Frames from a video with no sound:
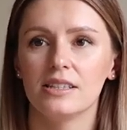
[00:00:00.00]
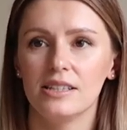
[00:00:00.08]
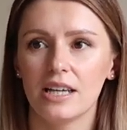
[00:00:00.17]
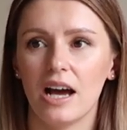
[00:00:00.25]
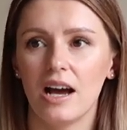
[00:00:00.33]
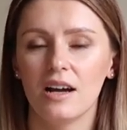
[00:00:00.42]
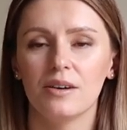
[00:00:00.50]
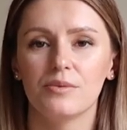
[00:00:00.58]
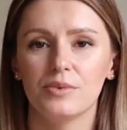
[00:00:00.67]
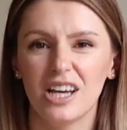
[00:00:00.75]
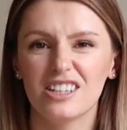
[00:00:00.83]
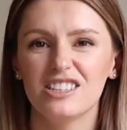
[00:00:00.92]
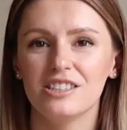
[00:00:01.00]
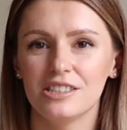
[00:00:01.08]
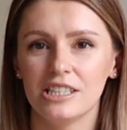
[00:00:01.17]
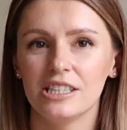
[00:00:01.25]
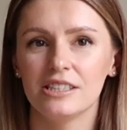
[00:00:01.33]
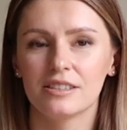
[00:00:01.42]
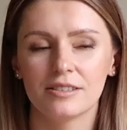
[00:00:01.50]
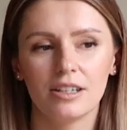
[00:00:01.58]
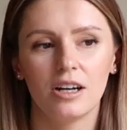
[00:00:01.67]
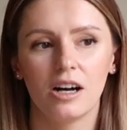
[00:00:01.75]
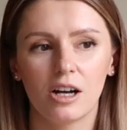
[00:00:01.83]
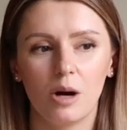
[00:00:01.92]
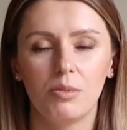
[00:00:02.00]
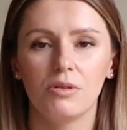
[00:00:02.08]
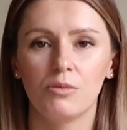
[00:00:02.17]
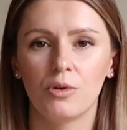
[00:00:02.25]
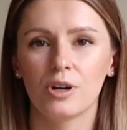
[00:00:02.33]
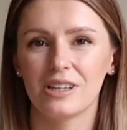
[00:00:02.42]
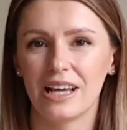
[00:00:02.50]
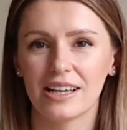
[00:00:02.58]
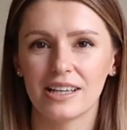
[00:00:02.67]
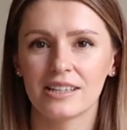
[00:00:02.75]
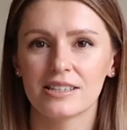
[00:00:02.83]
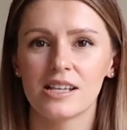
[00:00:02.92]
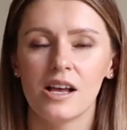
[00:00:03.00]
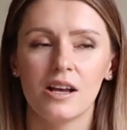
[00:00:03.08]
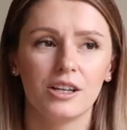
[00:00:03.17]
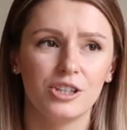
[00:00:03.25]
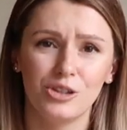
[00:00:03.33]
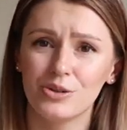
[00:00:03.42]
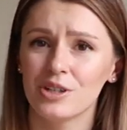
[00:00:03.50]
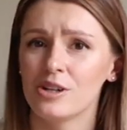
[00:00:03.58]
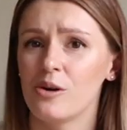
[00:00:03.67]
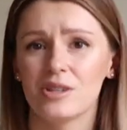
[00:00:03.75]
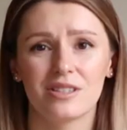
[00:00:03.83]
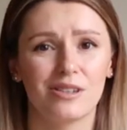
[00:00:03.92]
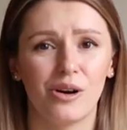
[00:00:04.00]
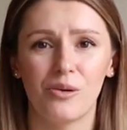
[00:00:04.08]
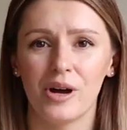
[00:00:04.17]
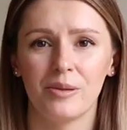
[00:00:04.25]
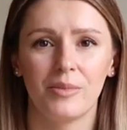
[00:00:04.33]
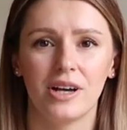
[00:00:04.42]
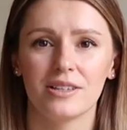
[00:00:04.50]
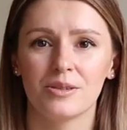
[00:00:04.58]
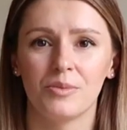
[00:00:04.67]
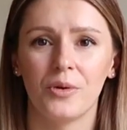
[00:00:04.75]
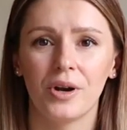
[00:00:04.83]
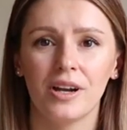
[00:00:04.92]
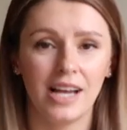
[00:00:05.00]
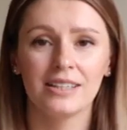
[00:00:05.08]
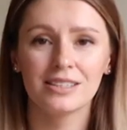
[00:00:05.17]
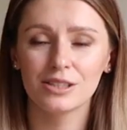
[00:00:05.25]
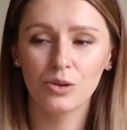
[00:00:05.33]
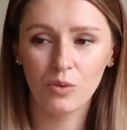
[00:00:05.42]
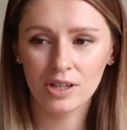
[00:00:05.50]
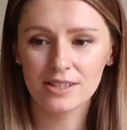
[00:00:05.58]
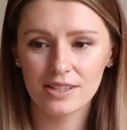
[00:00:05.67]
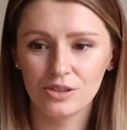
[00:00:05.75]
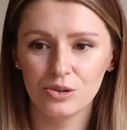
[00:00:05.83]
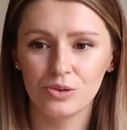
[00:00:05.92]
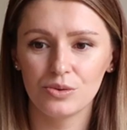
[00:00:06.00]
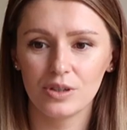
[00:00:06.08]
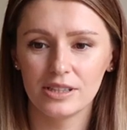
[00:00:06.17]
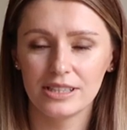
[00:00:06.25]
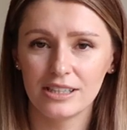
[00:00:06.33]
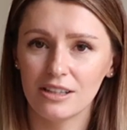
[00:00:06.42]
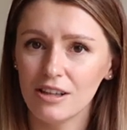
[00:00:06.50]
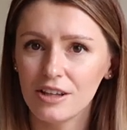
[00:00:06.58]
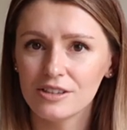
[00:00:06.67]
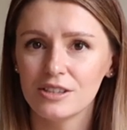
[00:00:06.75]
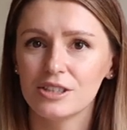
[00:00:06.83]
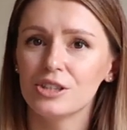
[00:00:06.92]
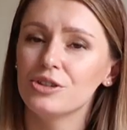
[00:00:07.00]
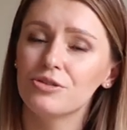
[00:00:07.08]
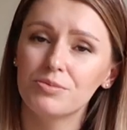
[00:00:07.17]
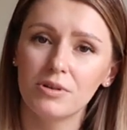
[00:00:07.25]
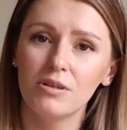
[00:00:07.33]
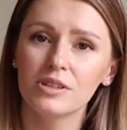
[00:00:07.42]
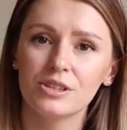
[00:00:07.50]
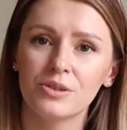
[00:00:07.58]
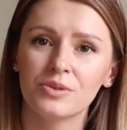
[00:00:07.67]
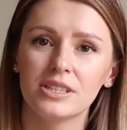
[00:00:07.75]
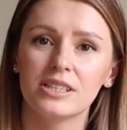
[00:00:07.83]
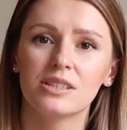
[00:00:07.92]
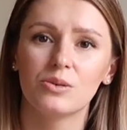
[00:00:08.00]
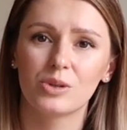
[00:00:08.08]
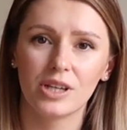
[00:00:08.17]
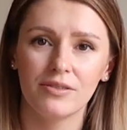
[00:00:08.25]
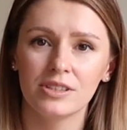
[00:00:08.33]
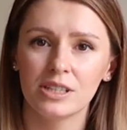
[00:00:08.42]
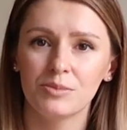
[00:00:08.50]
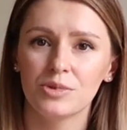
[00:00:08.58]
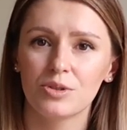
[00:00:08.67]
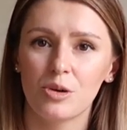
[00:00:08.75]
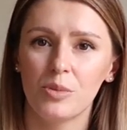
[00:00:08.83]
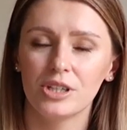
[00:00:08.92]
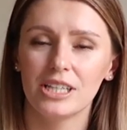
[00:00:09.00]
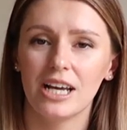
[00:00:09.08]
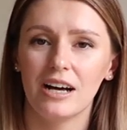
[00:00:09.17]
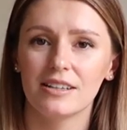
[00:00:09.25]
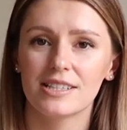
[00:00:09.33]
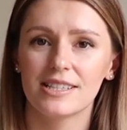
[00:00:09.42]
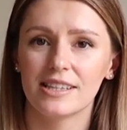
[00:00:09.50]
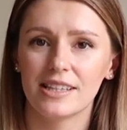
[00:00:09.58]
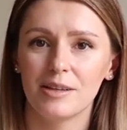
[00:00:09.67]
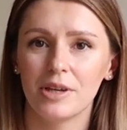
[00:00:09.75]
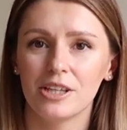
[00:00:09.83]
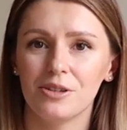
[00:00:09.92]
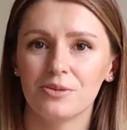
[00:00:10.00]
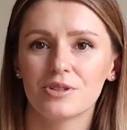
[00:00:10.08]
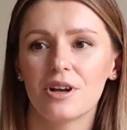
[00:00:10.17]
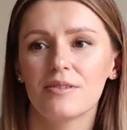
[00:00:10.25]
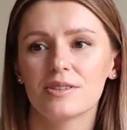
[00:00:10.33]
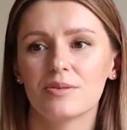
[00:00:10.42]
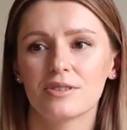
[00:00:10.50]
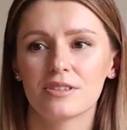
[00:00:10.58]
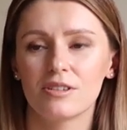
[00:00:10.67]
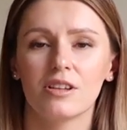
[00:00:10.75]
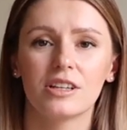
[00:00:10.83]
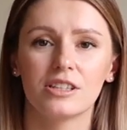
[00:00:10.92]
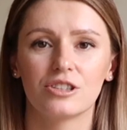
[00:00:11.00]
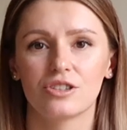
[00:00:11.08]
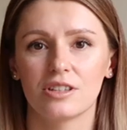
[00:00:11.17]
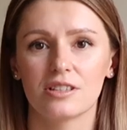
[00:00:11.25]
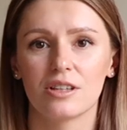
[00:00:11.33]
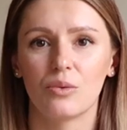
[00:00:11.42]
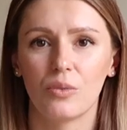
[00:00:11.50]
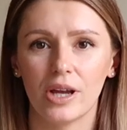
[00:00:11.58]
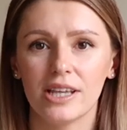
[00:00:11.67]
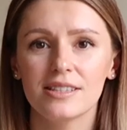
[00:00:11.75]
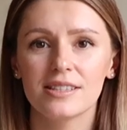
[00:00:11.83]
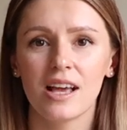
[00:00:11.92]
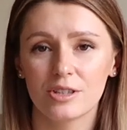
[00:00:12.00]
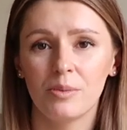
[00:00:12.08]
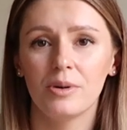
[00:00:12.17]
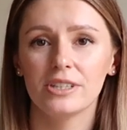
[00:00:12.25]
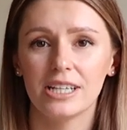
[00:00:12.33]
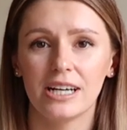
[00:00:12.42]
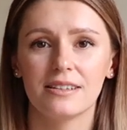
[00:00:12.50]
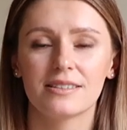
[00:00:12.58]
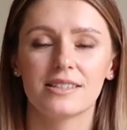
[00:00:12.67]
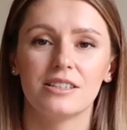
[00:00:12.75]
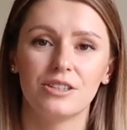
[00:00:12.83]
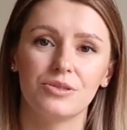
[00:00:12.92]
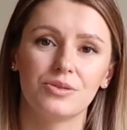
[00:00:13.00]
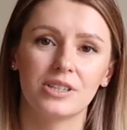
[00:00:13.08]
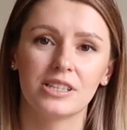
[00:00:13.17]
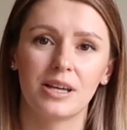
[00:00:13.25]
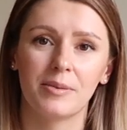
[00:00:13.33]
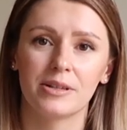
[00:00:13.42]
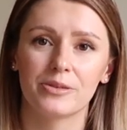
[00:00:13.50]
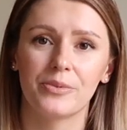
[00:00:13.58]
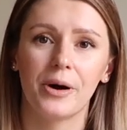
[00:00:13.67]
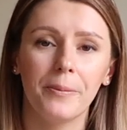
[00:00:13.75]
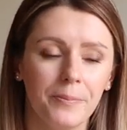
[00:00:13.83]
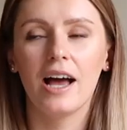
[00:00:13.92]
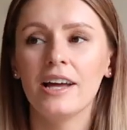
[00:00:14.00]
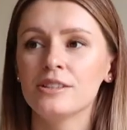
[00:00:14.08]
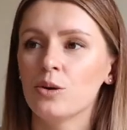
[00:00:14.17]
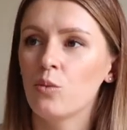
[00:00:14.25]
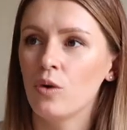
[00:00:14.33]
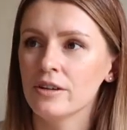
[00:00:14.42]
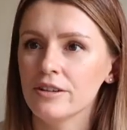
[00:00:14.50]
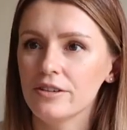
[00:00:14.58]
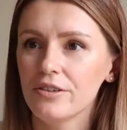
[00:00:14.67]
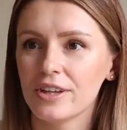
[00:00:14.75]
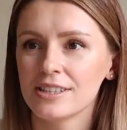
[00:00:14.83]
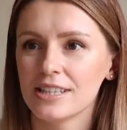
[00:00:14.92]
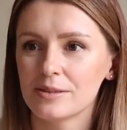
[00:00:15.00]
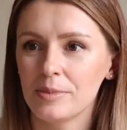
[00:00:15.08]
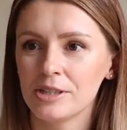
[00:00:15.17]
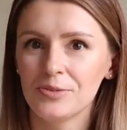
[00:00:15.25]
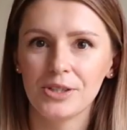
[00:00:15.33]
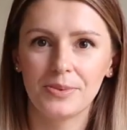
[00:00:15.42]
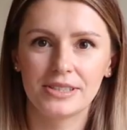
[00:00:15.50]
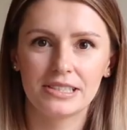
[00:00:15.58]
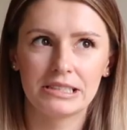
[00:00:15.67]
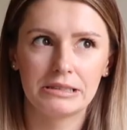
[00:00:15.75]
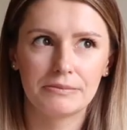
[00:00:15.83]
yeah, we actually need a couple more leggings, you can always go and buy some more. And the ones that you decluttered, you've probably donated or given them to somebody else that they make use of, so it's not like it's just a waste. Somebody else is using them as well. And the one other thing that might be a bit